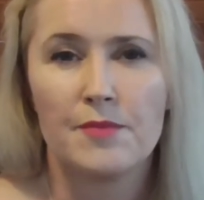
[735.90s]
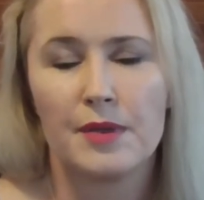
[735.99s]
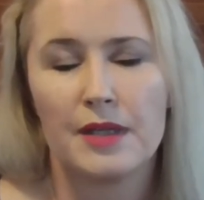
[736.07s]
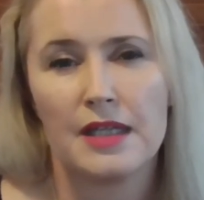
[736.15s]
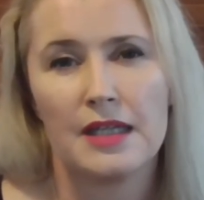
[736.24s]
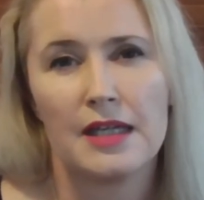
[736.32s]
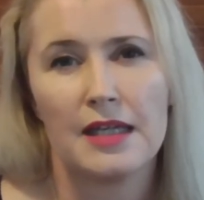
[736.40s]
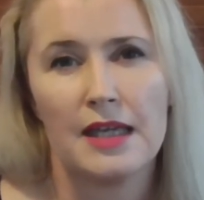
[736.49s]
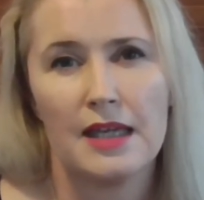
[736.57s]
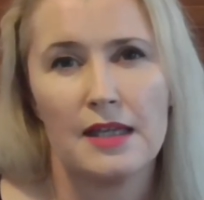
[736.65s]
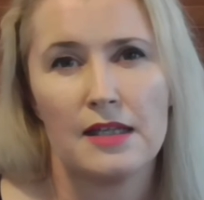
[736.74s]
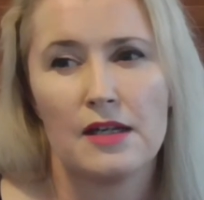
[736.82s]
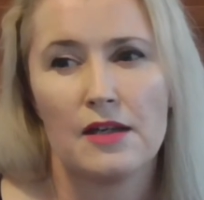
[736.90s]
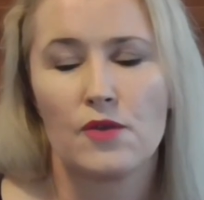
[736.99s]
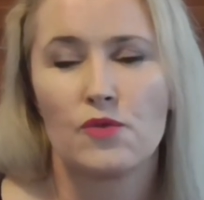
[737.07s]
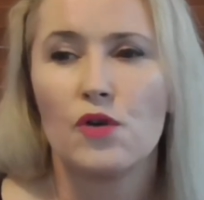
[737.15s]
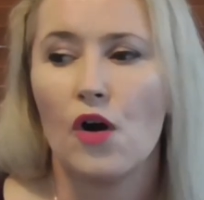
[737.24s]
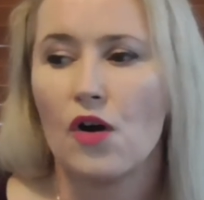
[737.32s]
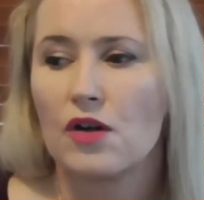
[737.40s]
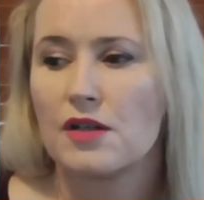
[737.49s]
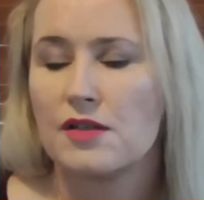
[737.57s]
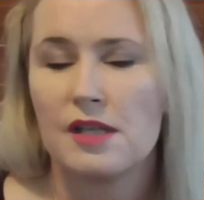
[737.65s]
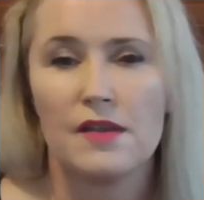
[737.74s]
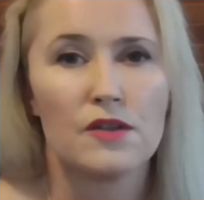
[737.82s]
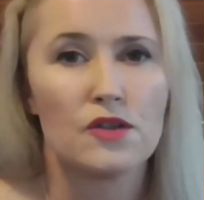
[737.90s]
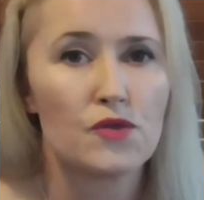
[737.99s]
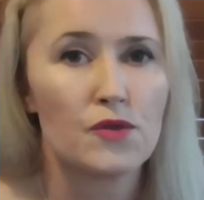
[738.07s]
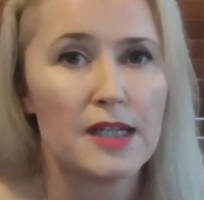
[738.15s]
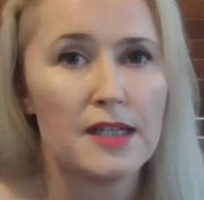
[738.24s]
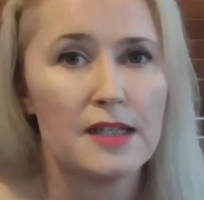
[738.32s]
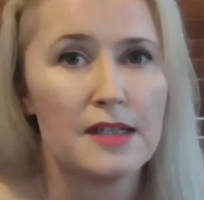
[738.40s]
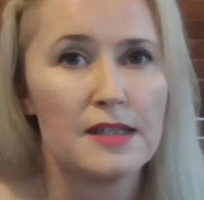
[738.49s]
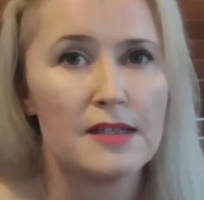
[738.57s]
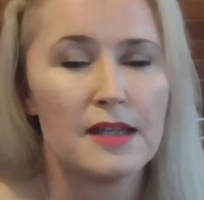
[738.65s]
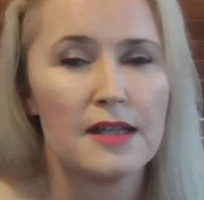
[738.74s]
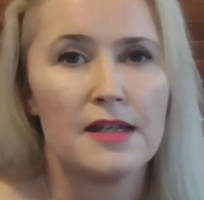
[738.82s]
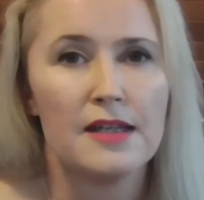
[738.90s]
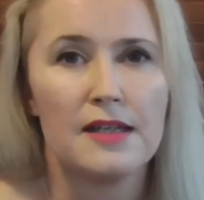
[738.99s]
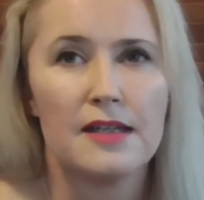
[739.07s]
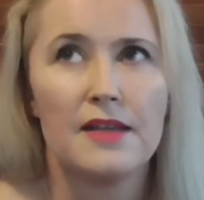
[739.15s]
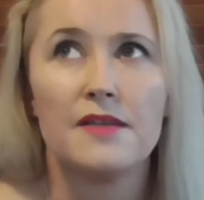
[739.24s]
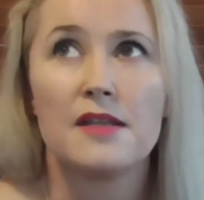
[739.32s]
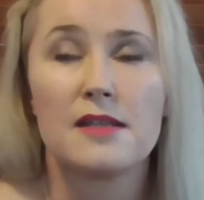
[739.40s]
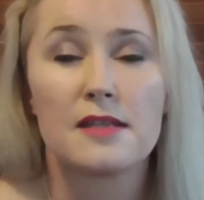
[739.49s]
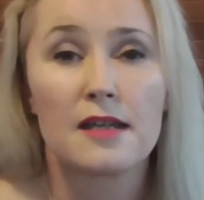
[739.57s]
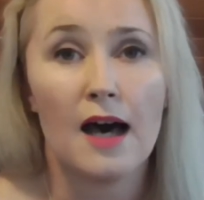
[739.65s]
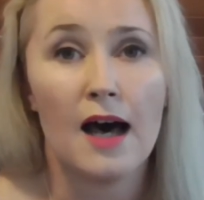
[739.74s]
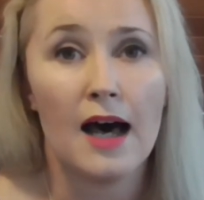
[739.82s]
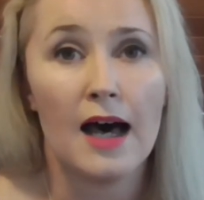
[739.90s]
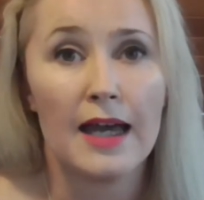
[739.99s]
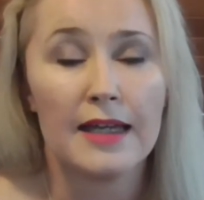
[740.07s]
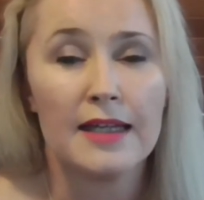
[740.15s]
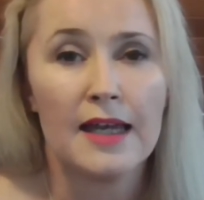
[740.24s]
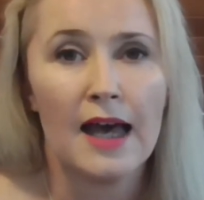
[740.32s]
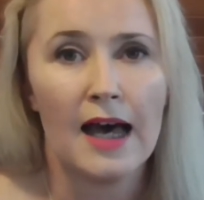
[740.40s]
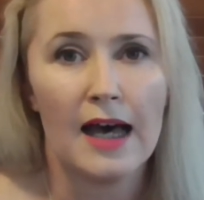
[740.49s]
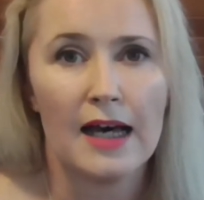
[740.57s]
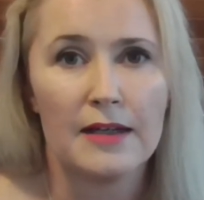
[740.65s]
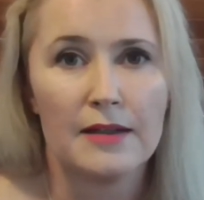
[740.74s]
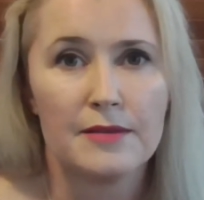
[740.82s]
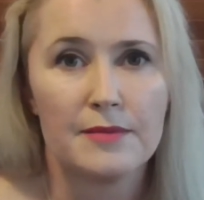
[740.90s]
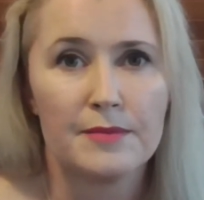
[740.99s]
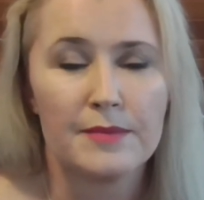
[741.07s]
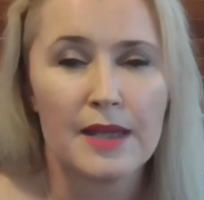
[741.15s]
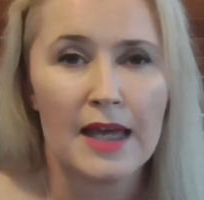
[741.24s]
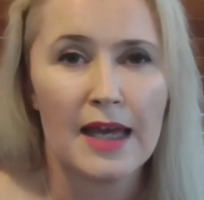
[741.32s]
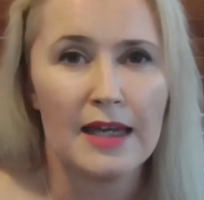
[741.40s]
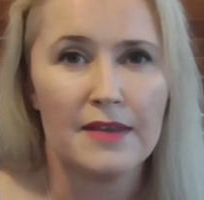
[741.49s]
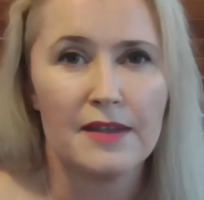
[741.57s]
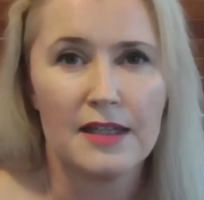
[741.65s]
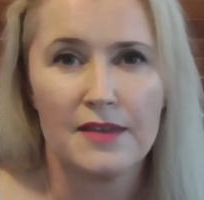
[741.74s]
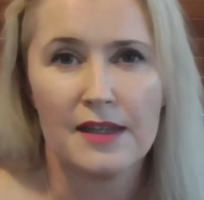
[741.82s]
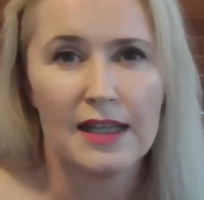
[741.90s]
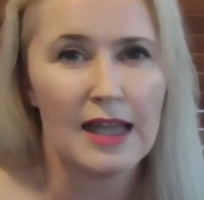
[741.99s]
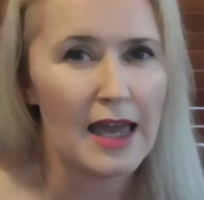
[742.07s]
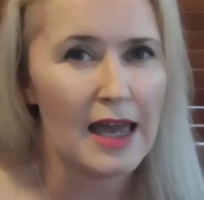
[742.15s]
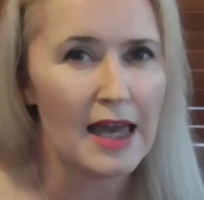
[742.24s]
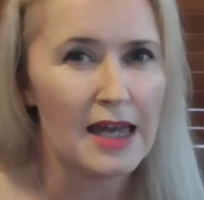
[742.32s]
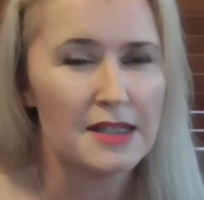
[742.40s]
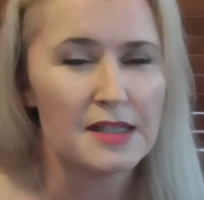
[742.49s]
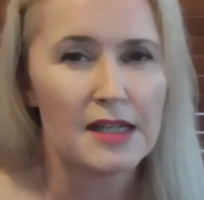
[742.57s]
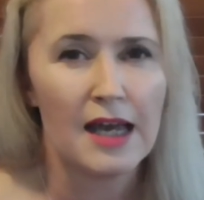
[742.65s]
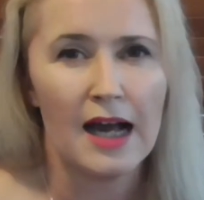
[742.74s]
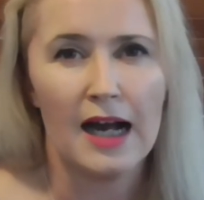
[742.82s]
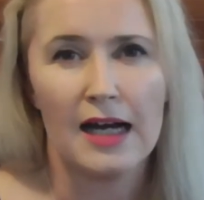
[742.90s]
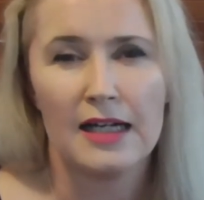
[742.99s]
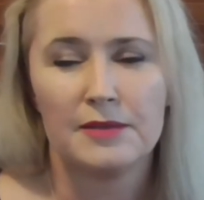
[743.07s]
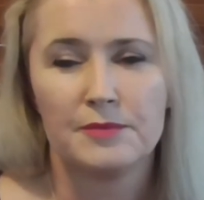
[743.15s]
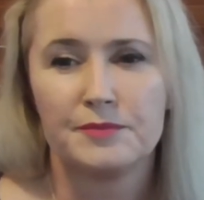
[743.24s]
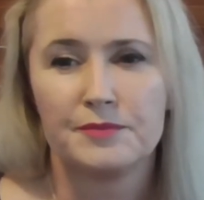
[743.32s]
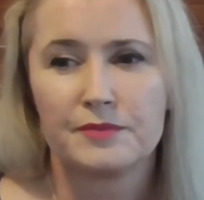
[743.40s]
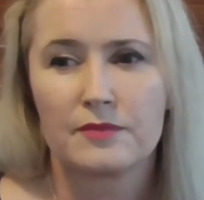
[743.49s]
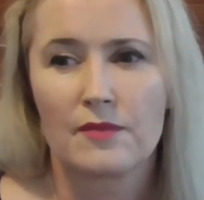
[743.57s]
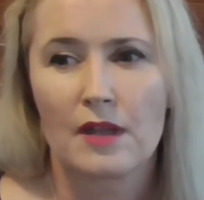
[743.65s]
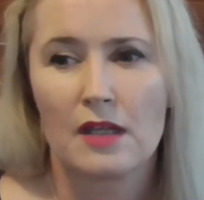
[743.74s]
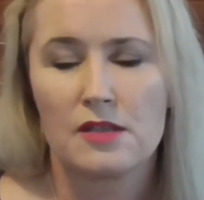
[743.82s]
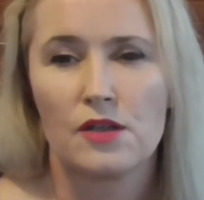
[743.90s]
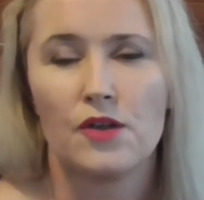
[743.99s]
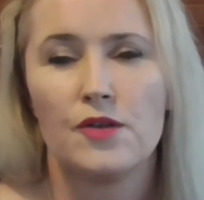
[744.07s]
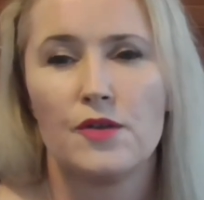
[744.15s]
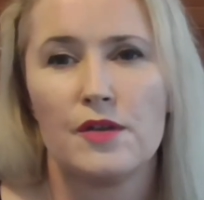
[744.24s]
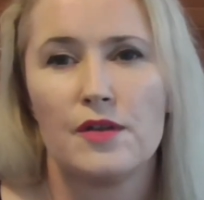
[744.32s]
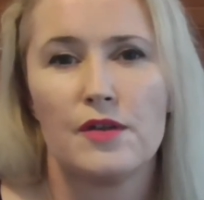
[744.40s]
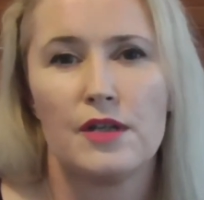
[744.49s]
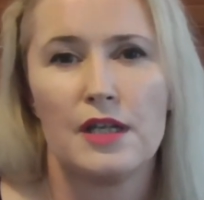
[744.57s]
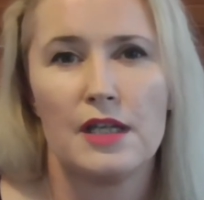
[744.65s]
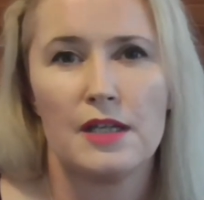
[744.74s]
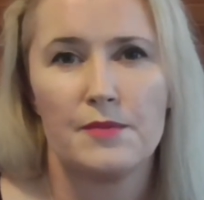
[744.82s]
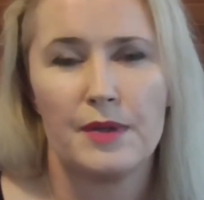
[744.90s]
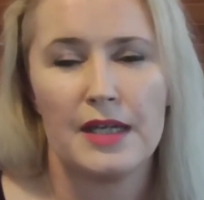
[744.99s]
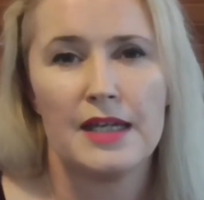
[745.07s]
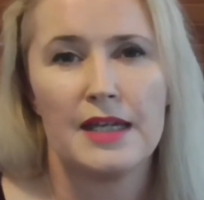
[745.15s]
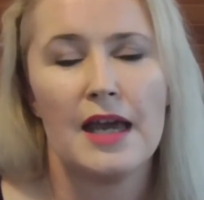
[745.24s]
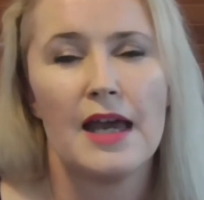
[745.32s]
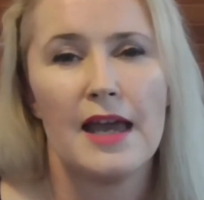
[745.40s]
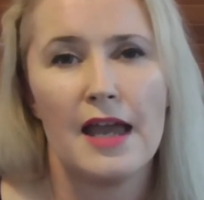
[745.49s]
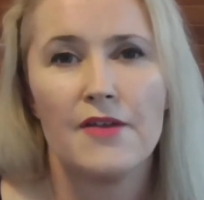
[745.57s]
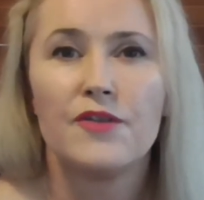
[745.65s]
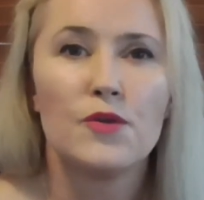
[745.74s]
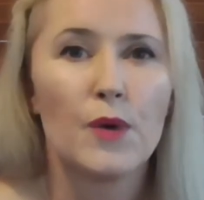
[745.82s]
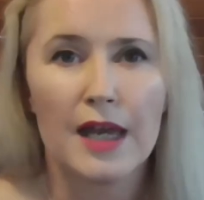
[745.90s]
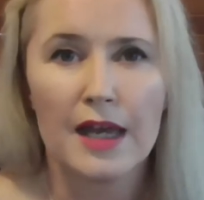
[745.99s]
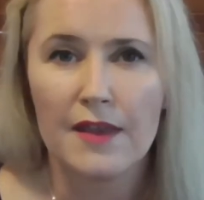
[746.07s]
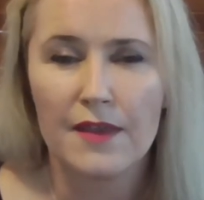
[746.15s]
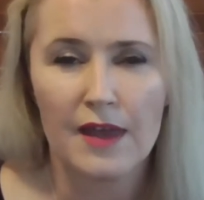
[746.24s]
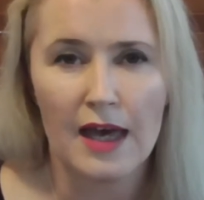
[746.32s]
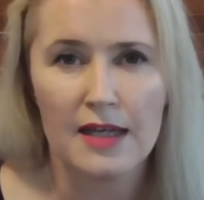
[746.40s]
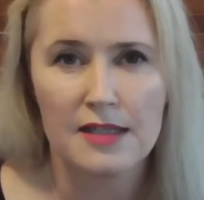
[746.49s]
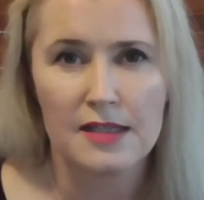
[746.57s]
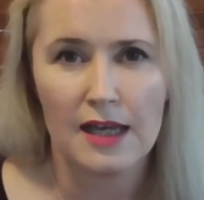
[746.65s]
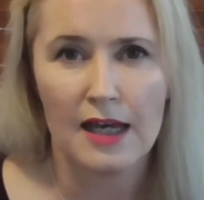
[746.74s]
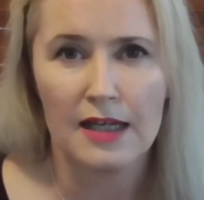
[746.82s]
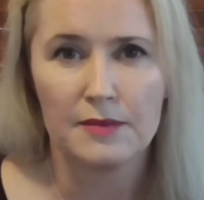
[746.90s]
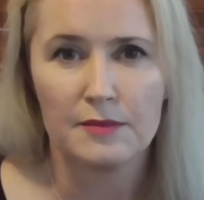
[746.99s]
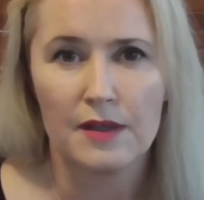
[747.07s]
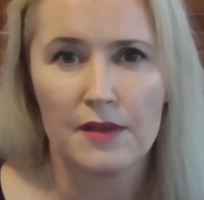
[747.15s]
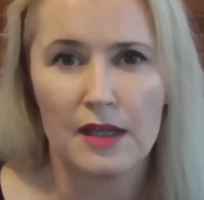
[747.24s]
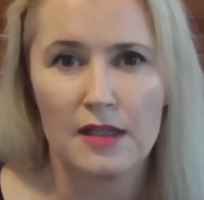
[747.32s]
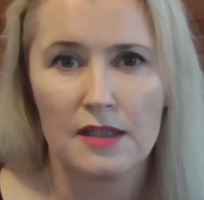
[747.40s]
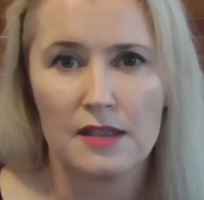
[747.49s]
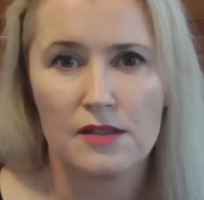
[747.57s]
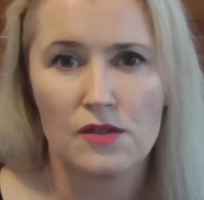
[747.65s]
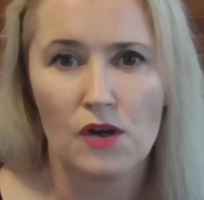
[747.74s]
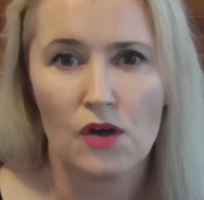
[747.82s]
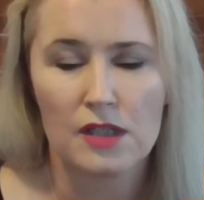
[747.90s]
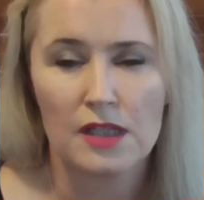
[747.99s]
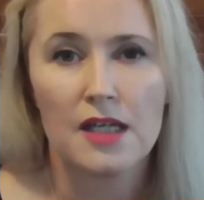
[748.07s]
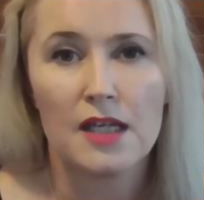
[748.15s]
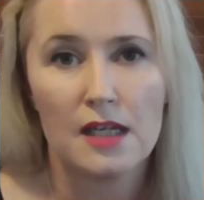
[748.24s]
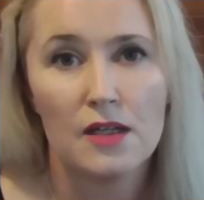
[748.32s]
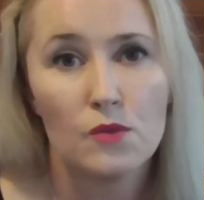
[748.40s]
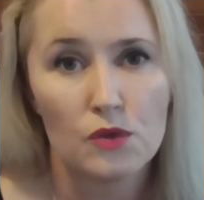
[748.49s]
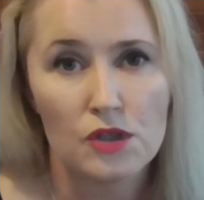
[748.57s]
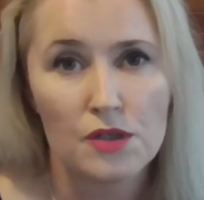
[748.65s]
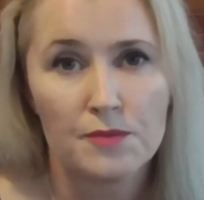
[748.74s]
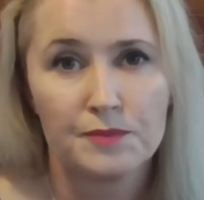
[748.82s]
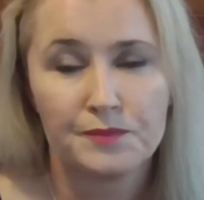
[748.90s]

being in the rocks, in the trees, in, in the sky, um, in, the, in the land. Um, so it being everywhere that, um, that is not inward,